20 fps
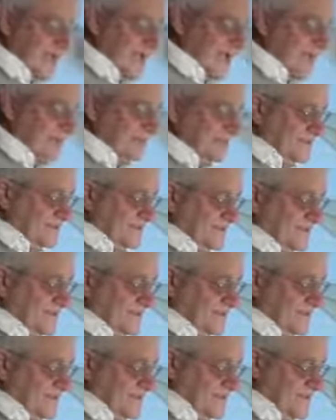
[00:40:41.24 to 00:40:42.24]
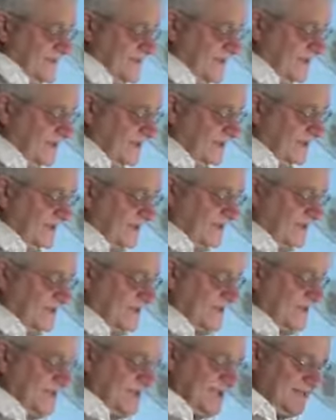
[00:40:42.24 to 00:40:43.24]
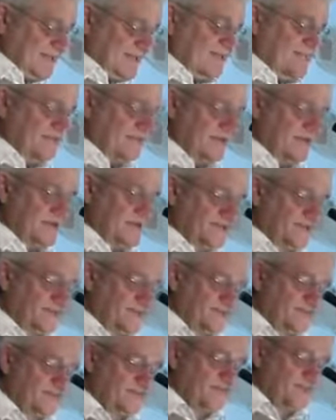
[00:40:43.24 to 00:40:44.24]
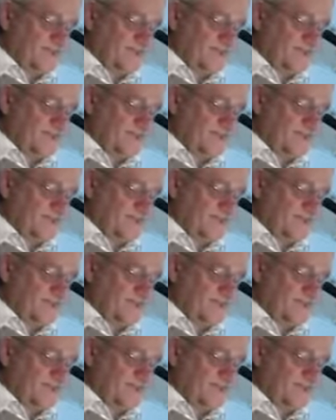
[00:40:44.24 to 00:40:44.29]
And this led him to